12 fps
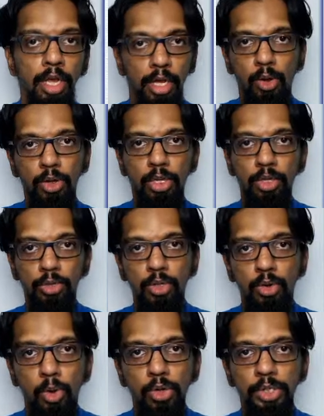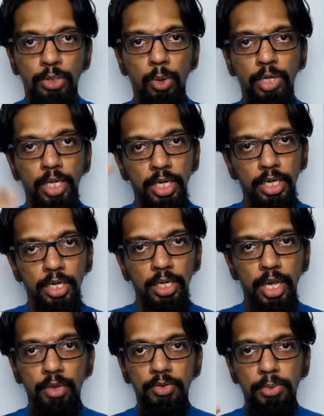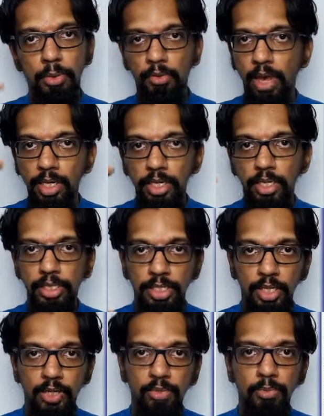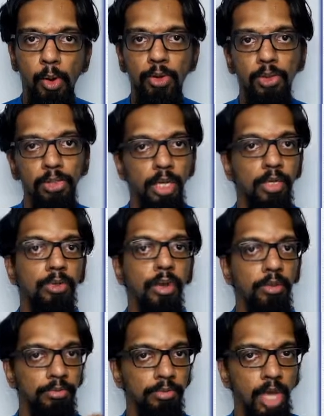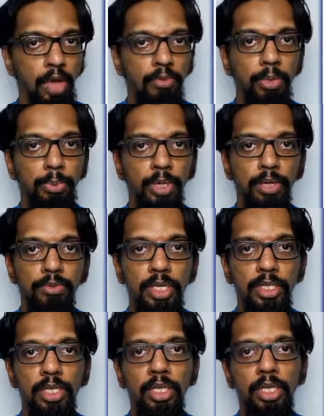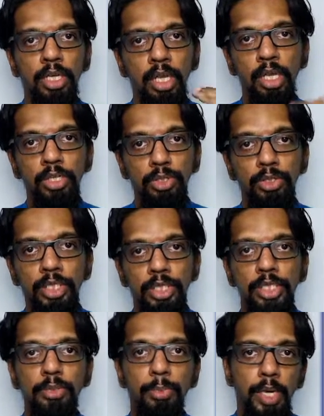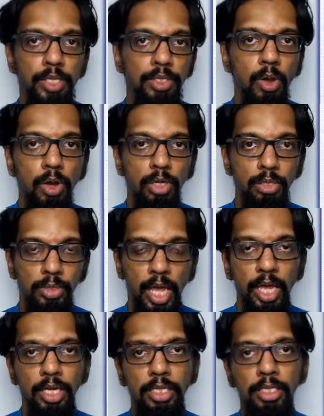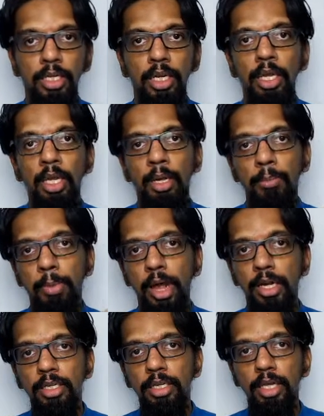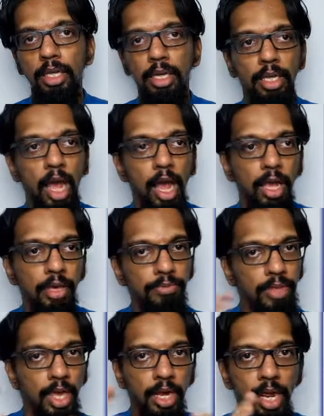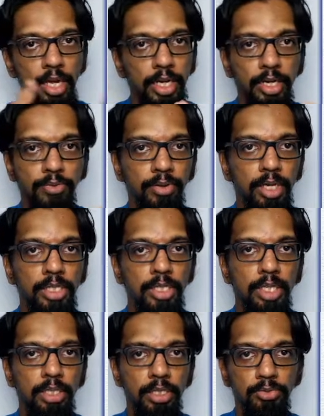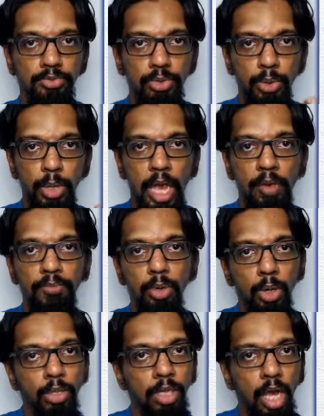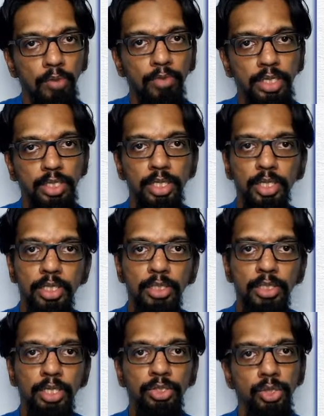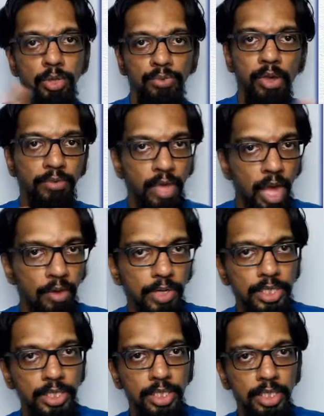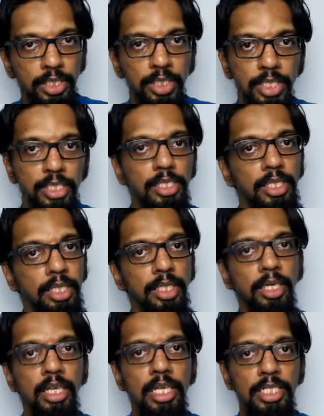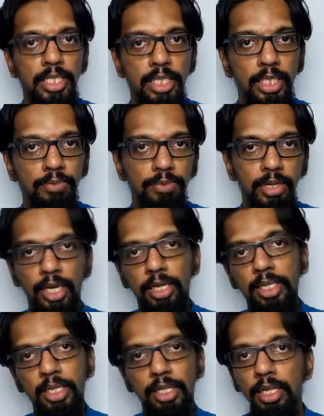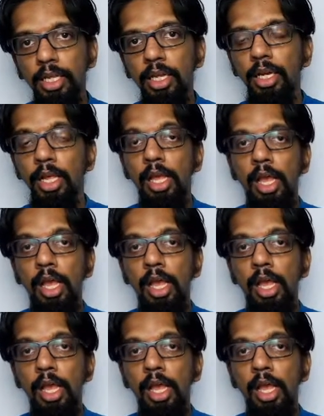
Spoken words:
according to your course coordinator. I was provided a set of modules that you have covered previously. So this is based on that. But if there are any differences, if you have not covered certain things, or if you have covered certain things in a significant detail,